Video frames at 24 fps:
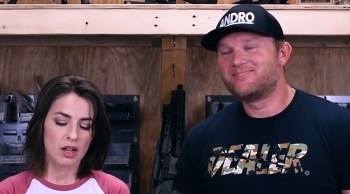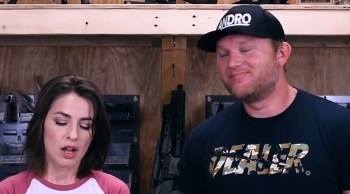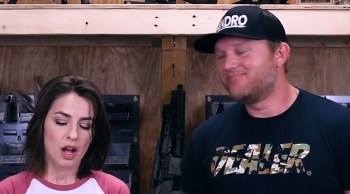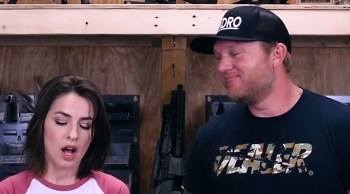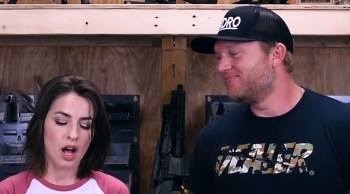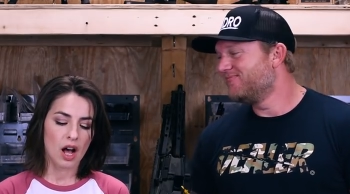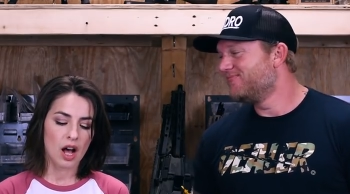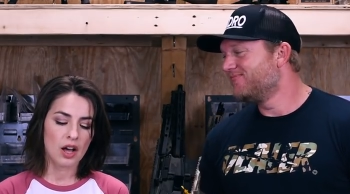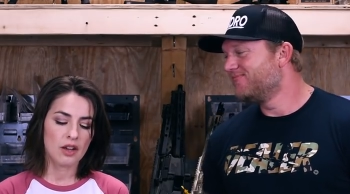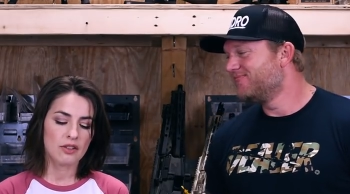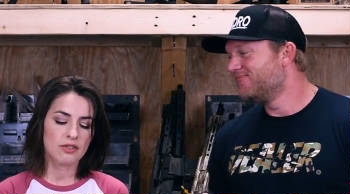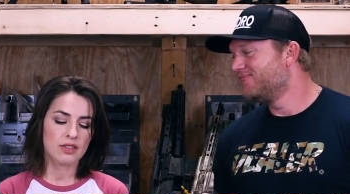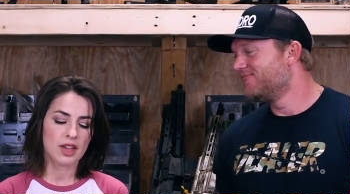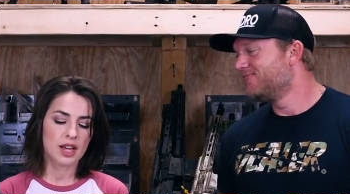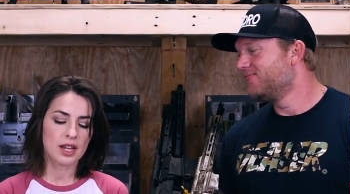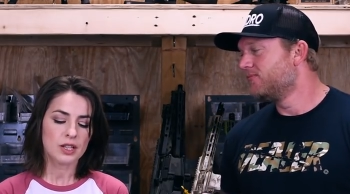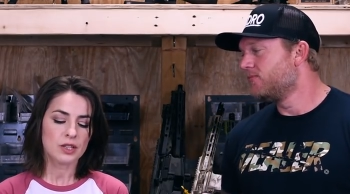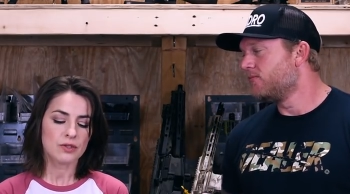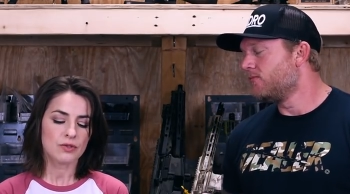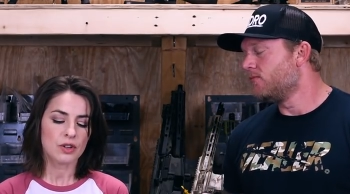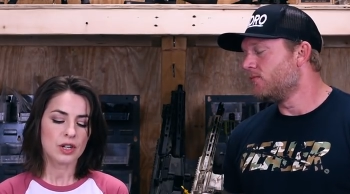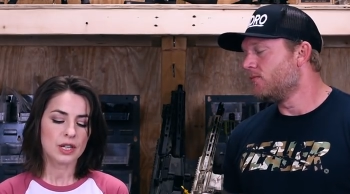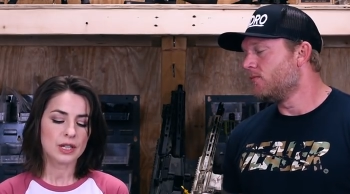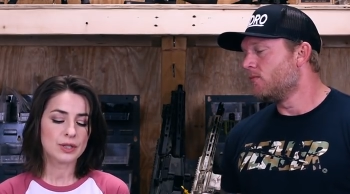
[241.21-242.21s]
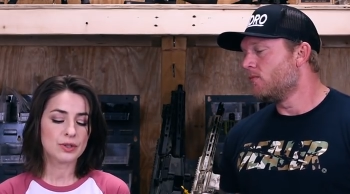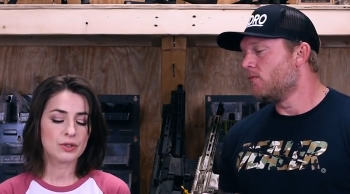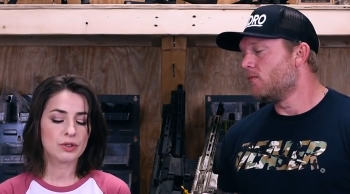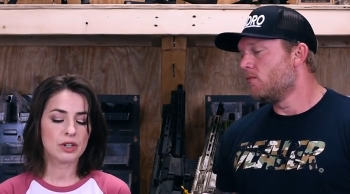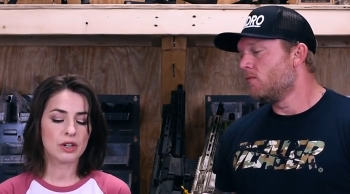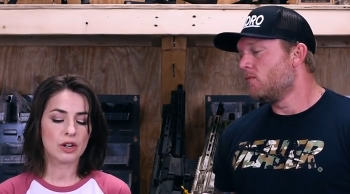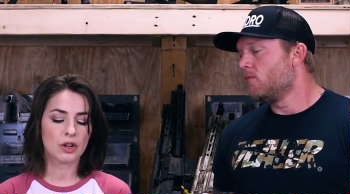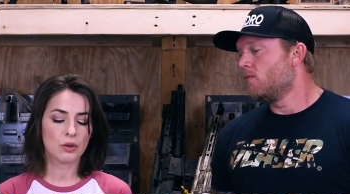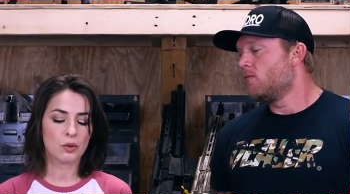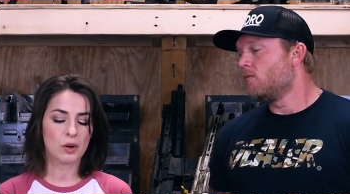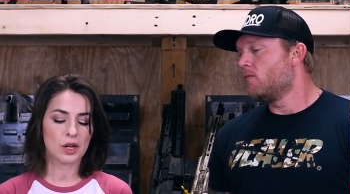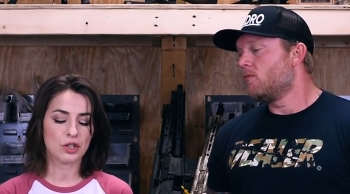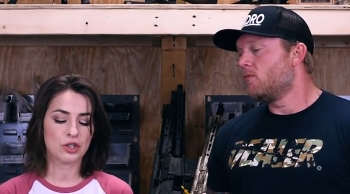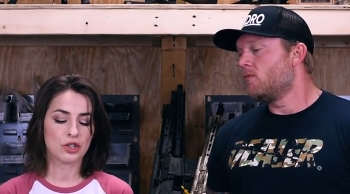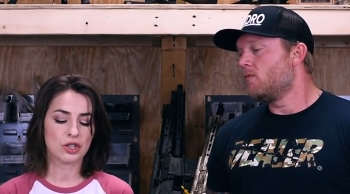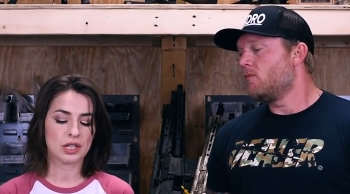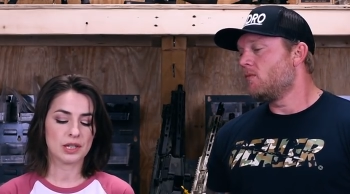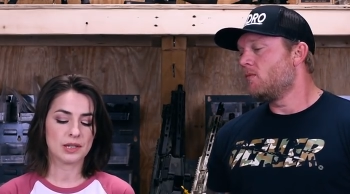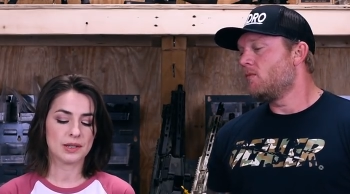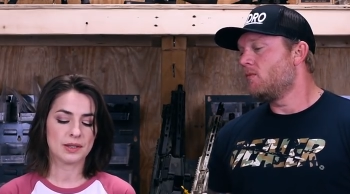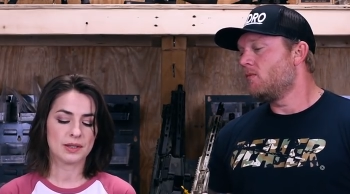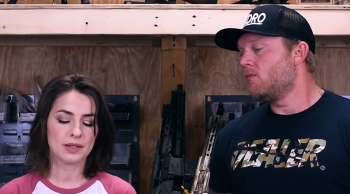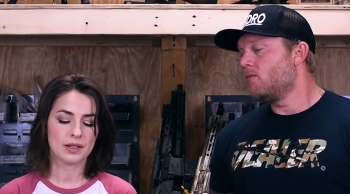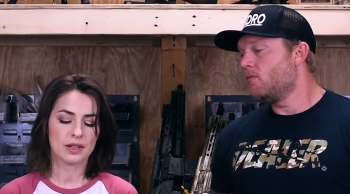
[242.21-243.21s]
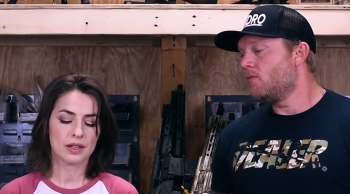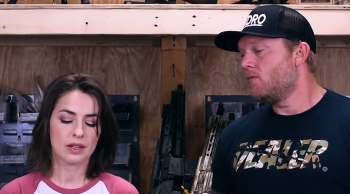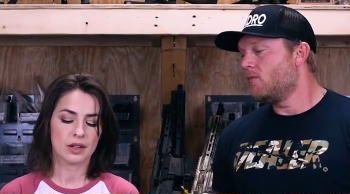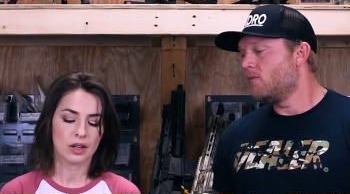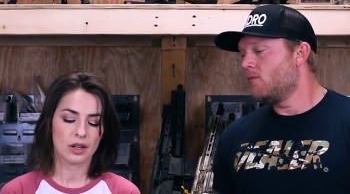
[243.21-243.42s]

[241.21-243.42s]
Speaker 1: Uh, thanks for answering our questions.